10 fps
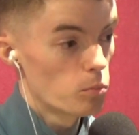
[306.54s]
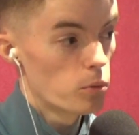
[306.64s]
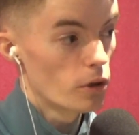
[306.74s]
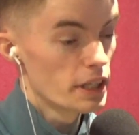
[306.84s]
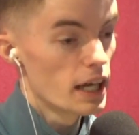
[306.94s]

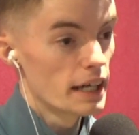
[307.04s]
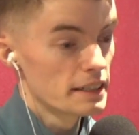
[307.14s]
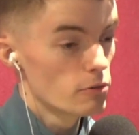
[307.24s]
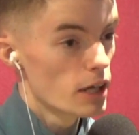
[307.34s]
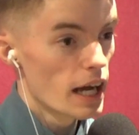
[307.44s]
But yeah, I
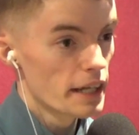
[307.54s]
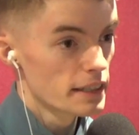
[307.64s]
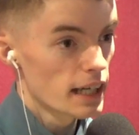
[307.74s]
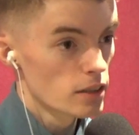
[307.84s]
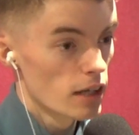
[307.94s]
think we are heading to
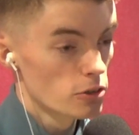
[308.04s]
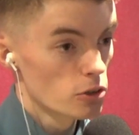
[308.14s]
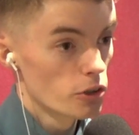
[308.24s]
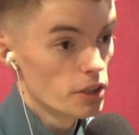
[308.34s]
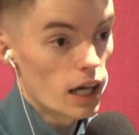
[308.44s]
that
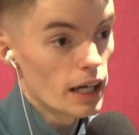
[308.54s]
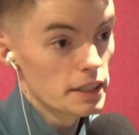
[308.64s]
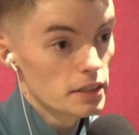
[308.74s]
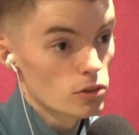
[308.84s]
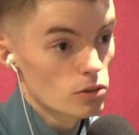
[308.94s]
territory.
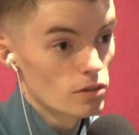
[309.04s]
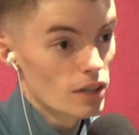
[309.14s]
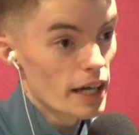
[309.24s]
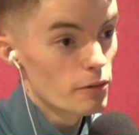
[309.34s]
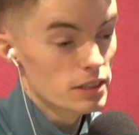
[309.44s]
I
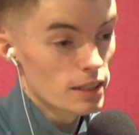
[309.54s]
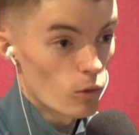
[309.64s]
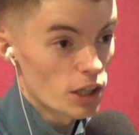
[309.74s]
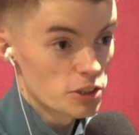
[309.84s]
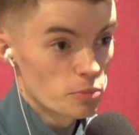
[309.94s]
will still
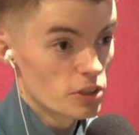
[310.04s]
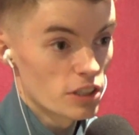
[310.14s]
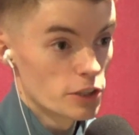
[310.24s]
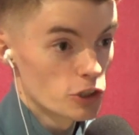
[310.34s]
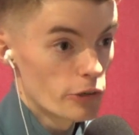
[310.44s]
watch it because I
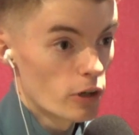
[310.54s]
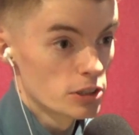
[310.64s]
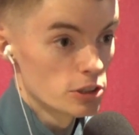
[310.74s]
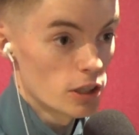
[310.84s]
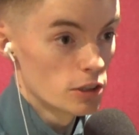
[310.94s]
enjoy
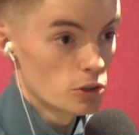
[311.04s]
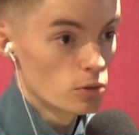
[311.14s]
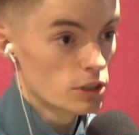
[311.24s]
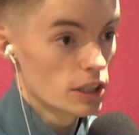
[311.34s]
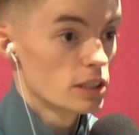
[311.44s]
watching John
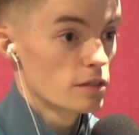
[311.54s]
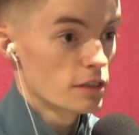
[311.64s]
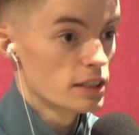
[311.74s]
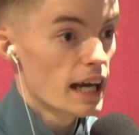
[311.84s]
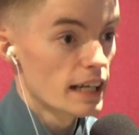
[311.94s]
Jones. I think he's a
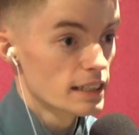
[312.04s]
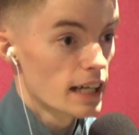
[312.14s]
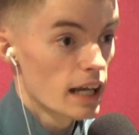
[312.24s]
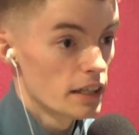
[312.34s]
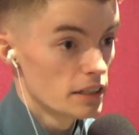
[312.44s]
fantastic
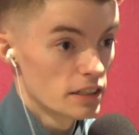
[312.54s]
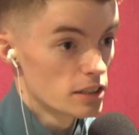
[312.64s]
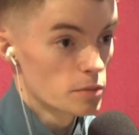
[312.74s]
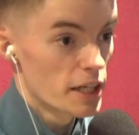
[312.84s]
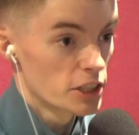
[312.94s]
athlete. He's a
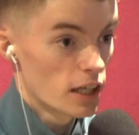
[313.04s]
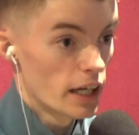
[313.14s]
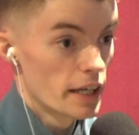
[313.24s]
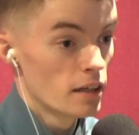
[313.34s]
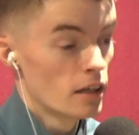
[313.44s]
special guy.